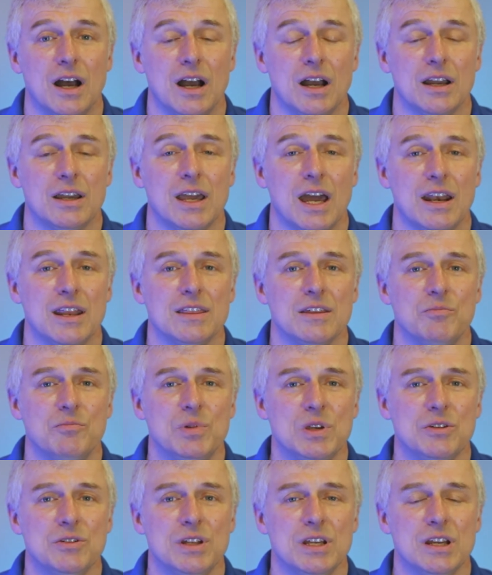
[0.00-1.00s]
Kind of the
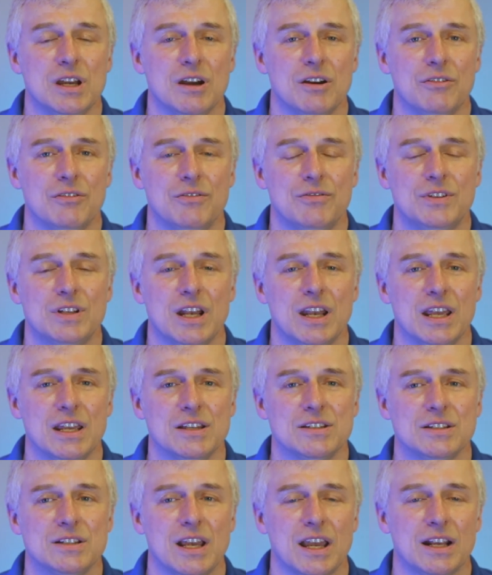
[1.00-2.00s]
beauty of
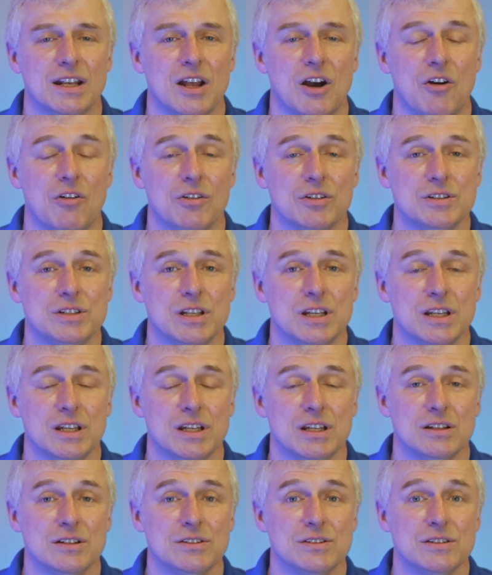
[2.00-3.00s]
today's technology
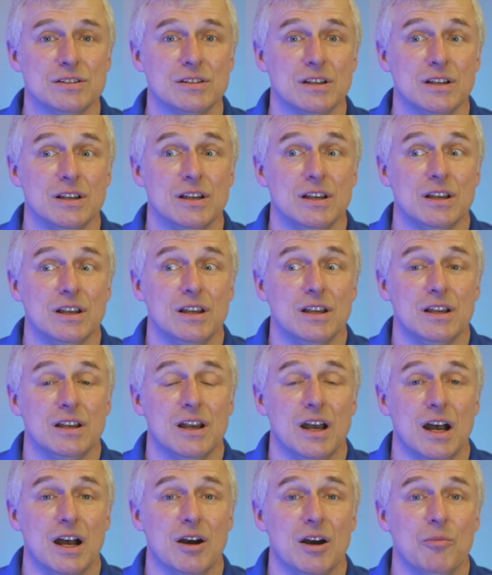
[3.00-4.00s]
is
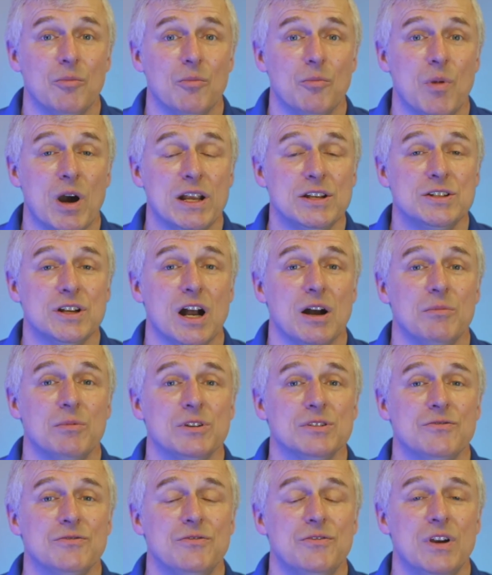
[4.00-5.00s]
my job
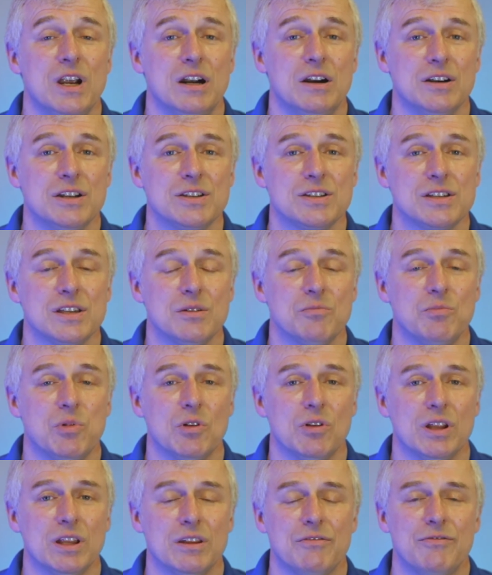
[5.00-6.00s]
is very
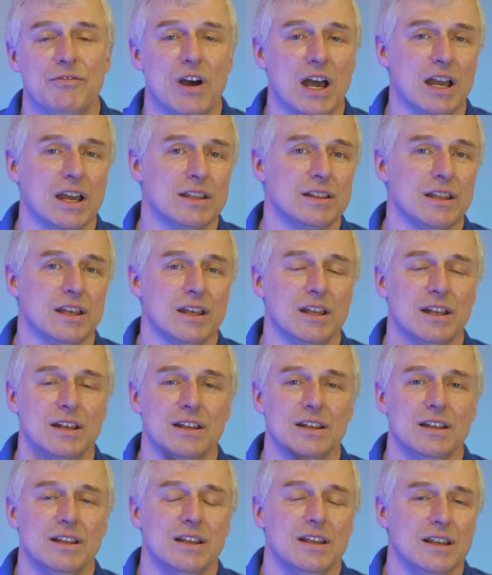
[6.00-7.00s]
simple in the fact that
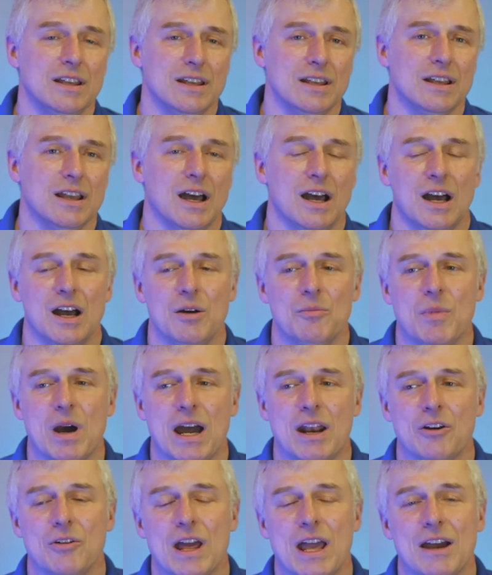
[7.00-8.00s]

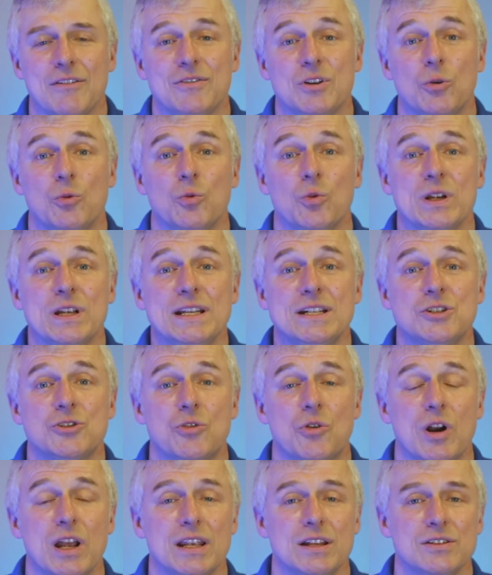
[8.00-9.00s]
I don't have to
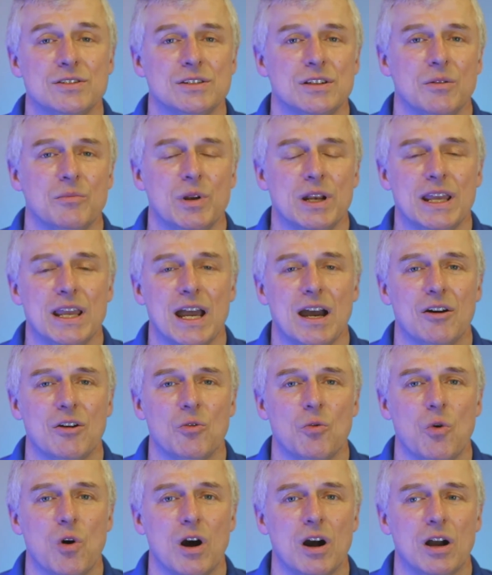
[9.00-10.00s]
retrain somebody how to
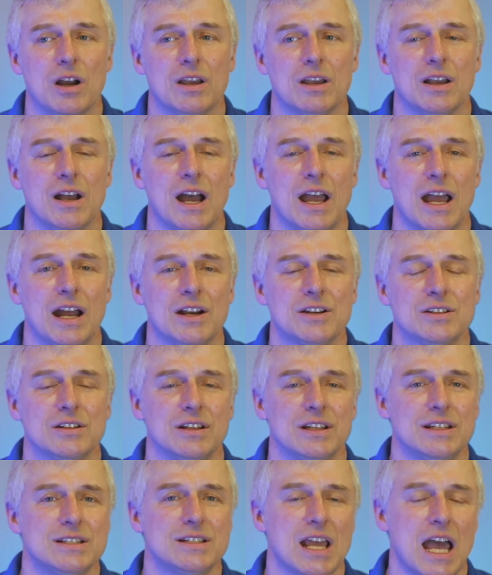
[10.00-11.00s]
walk. I
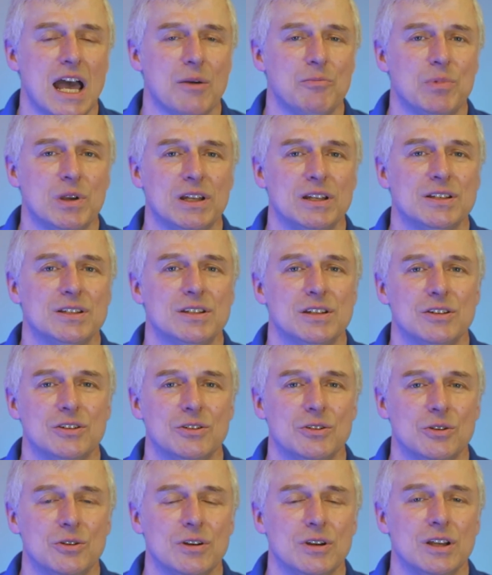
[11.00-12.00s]
actually tap
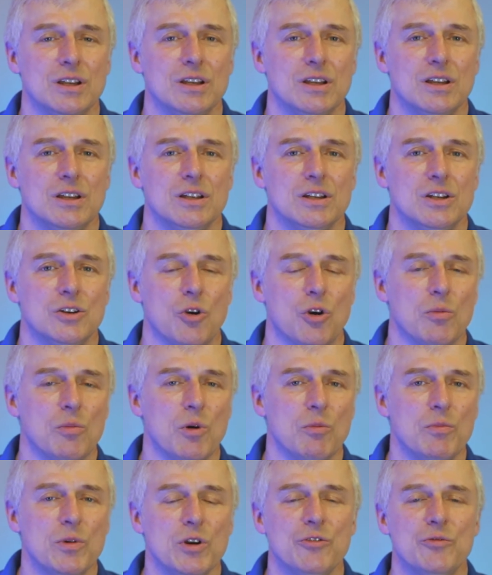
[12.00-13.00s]
into
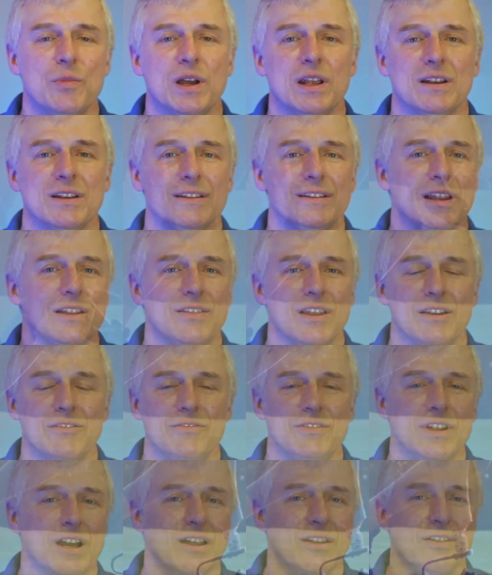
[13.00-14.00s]
normal movement that they've done